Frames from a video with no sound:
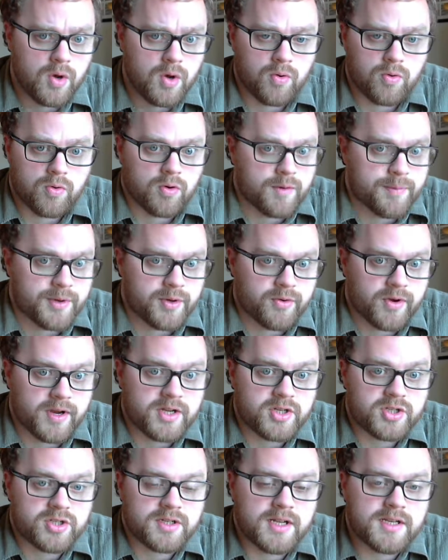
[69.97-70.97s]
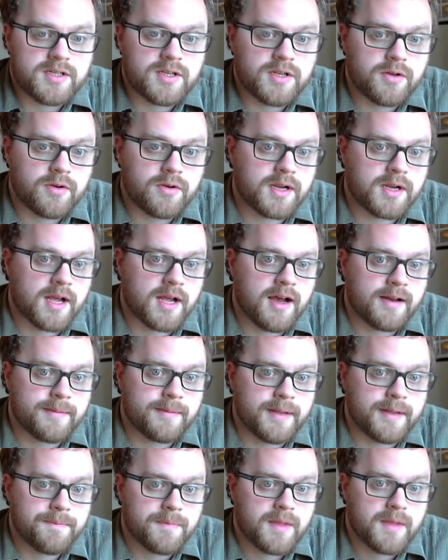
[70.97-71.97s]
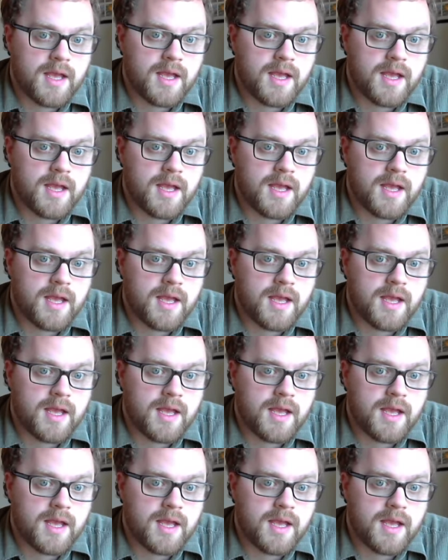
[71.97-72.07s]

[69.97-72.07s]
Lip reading: or immigration into your economy,